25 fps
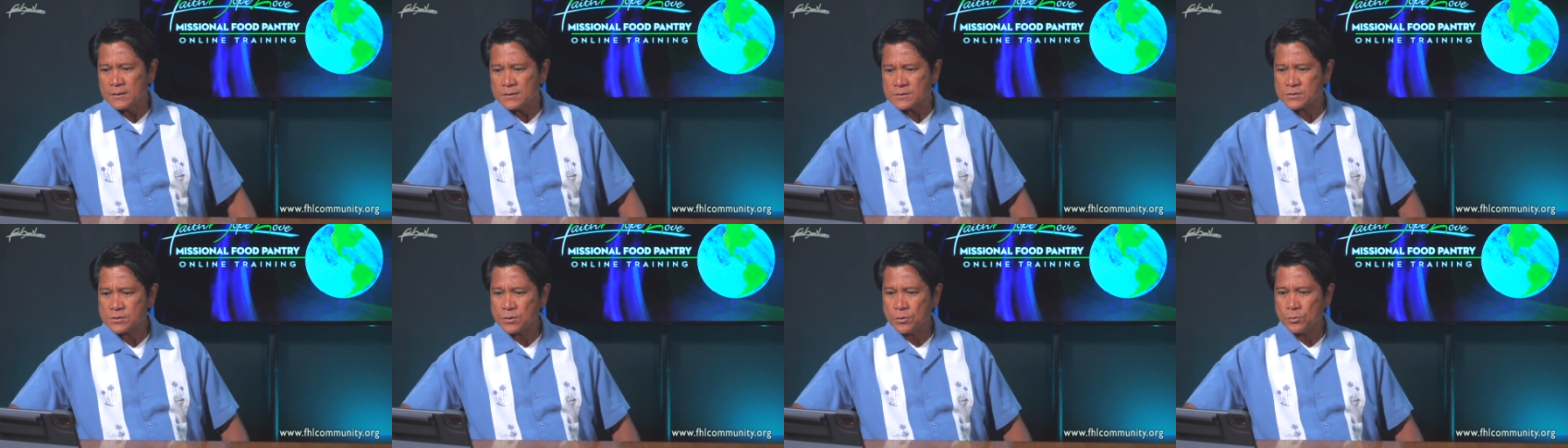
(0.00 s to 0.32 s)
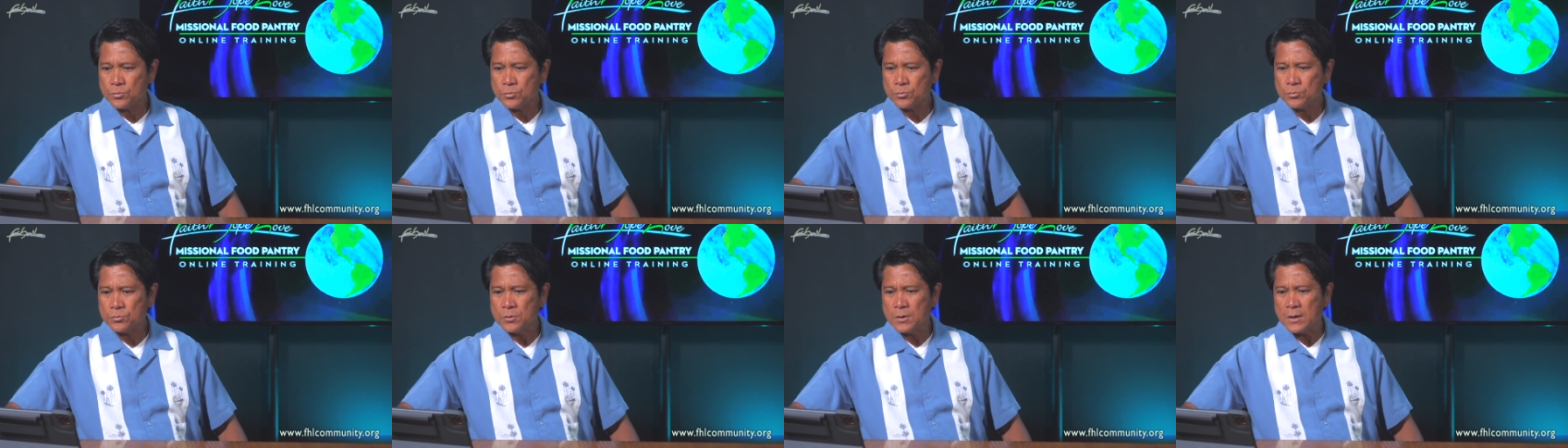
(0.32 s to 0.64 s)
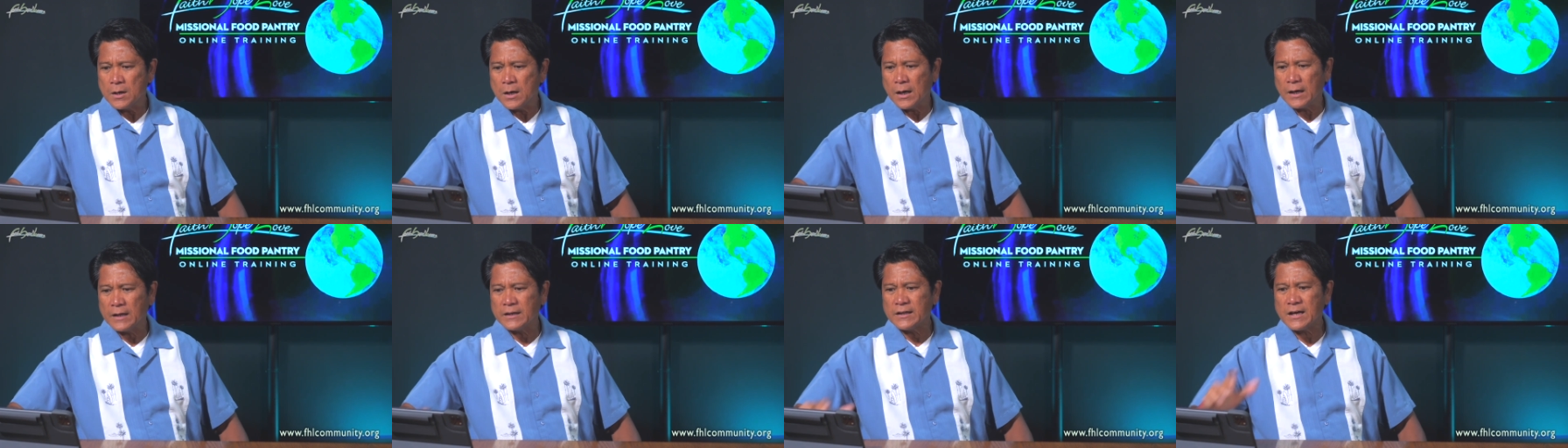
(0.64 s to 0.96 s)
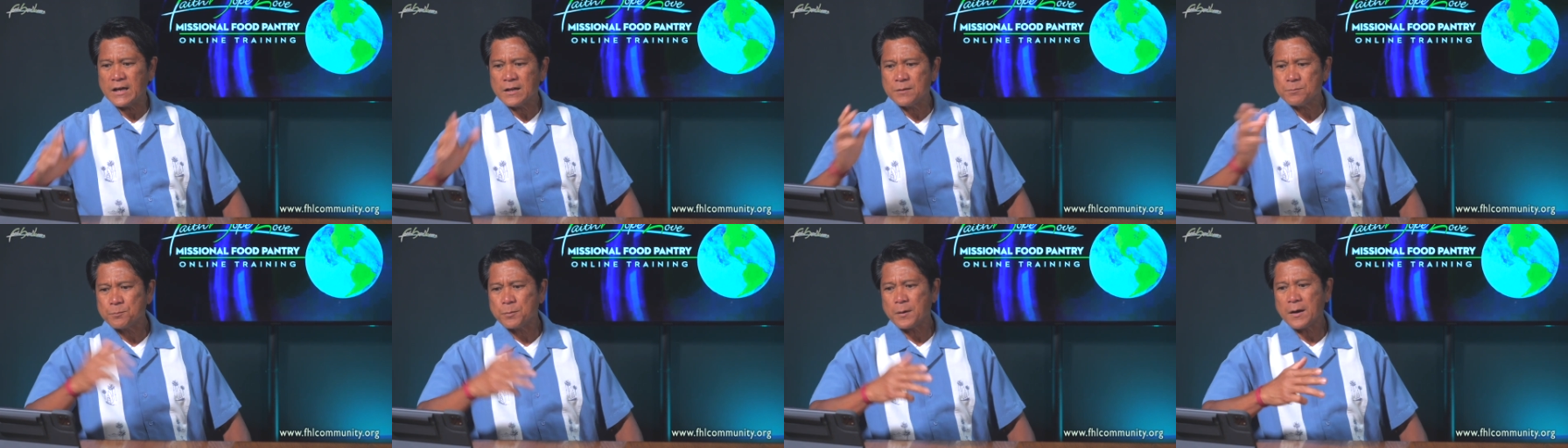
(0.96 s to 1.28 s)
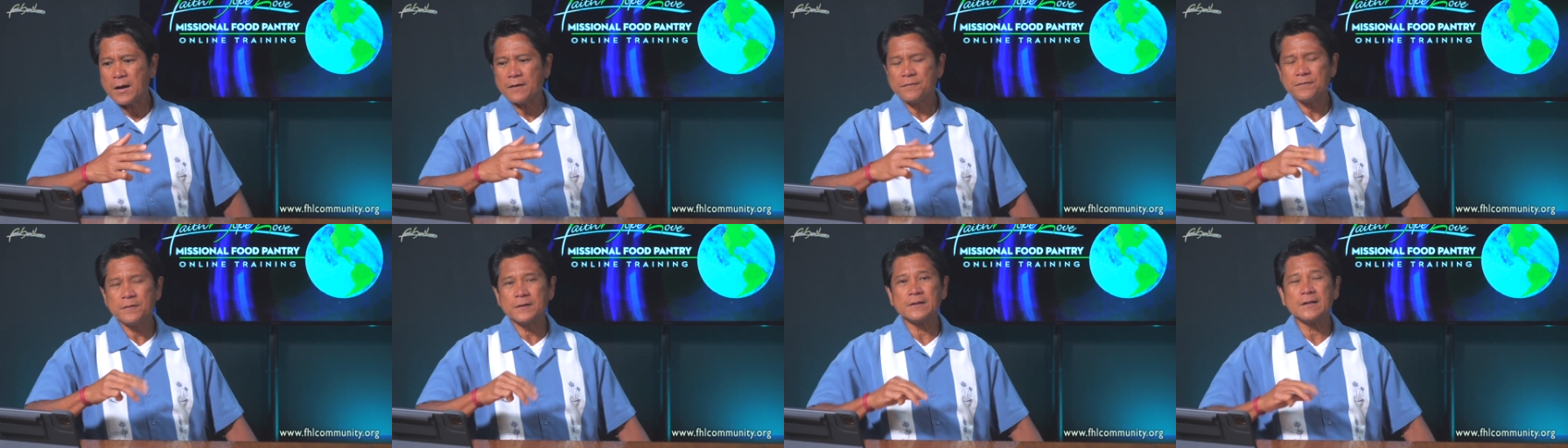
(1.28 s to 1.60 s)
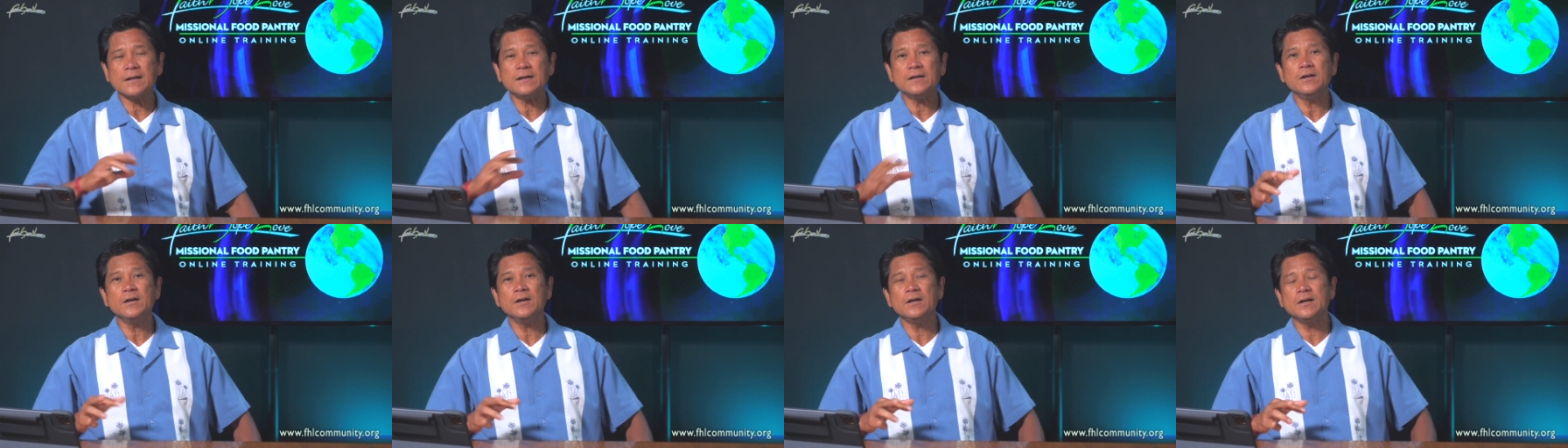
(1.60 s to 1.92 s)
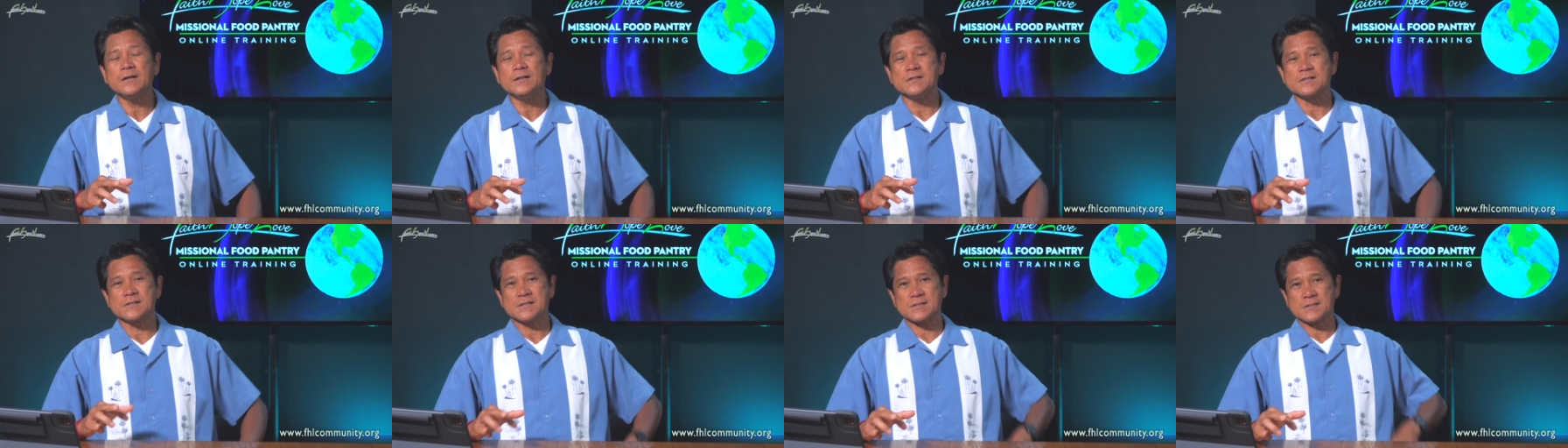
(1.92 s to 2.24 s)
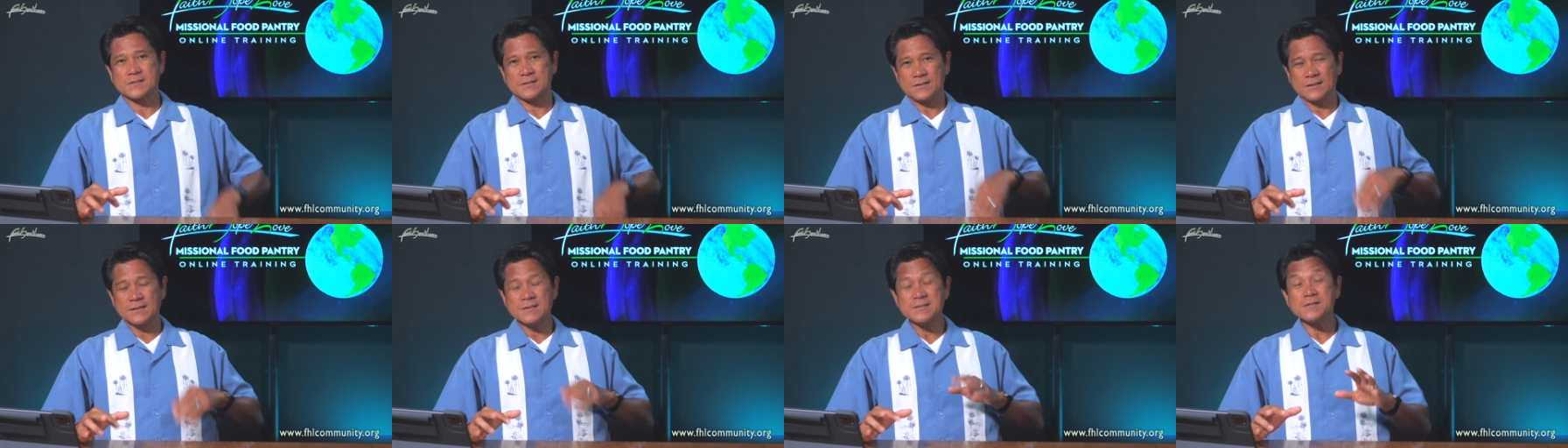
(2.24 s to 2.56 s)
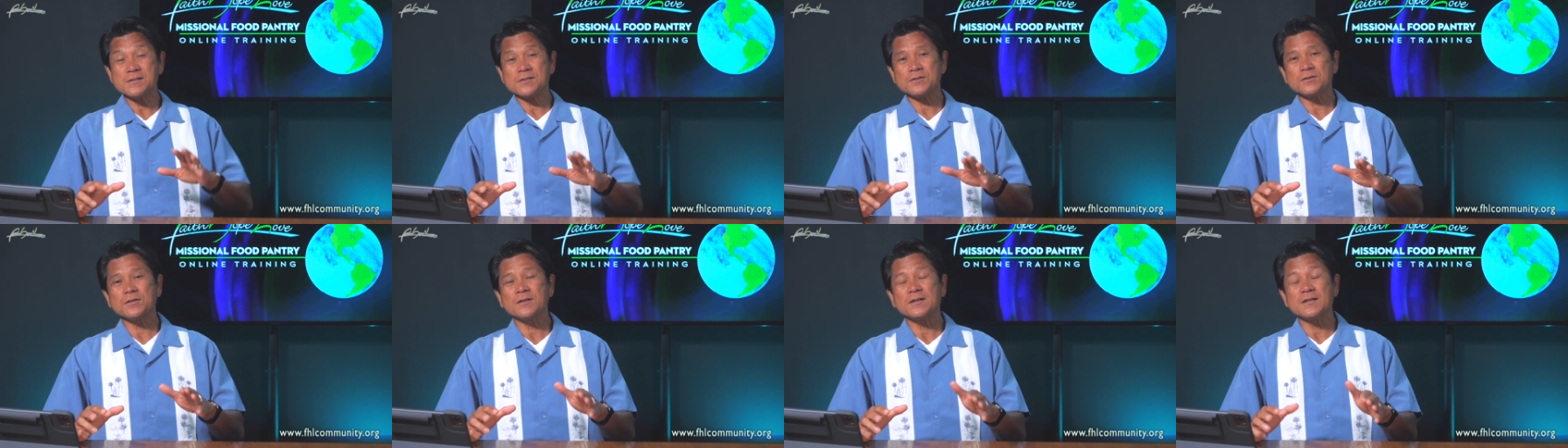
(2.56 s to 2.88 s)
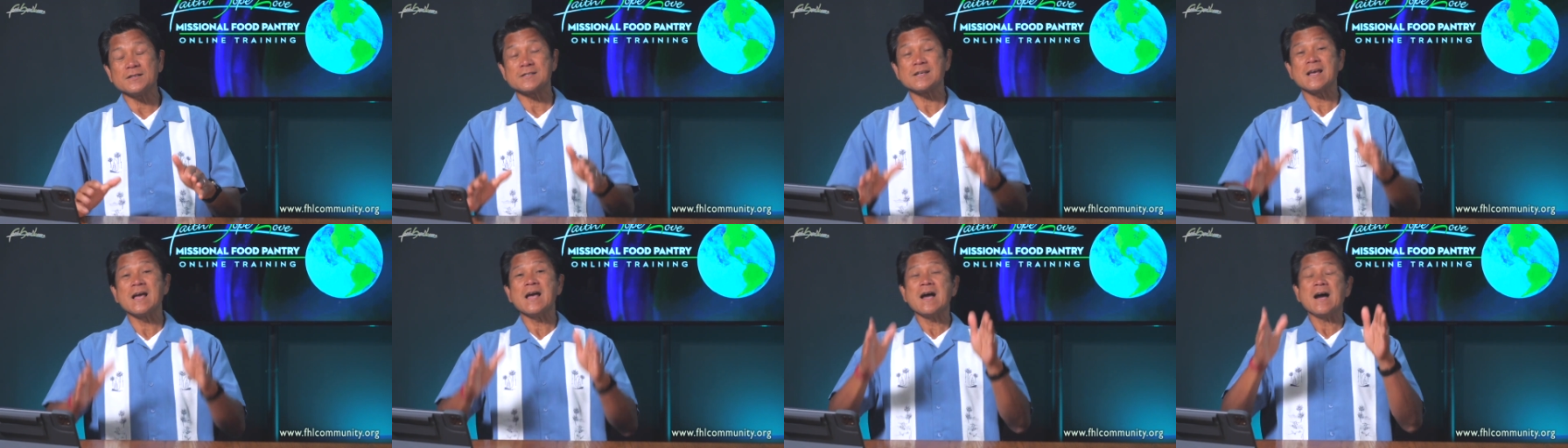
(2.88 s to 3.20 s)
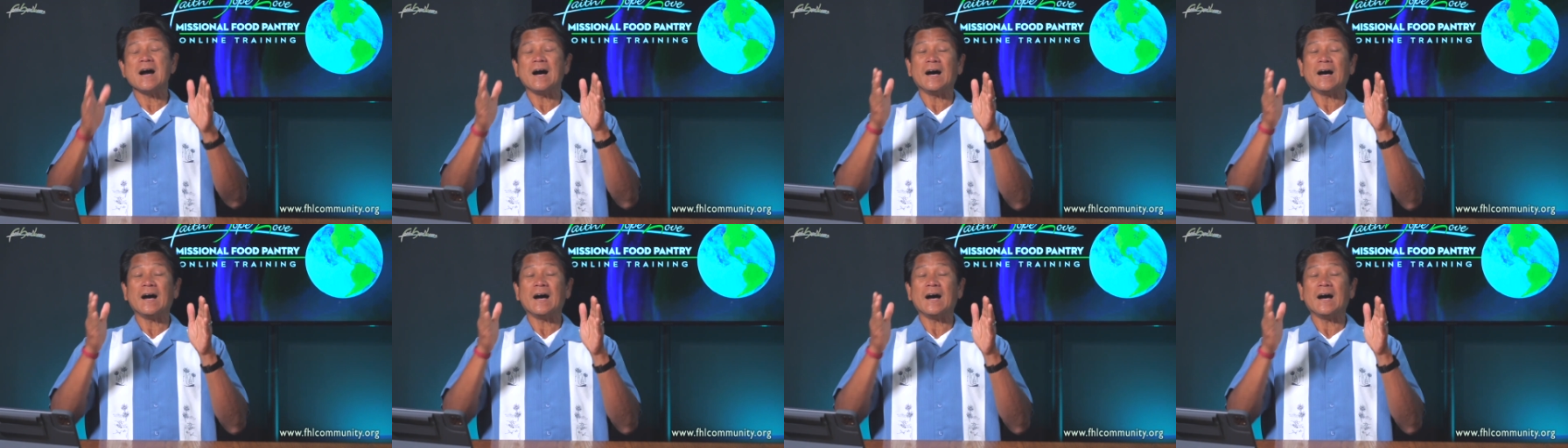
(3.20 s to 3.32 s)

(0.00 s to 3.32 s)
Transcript: So a nonprofit earns, listen to this,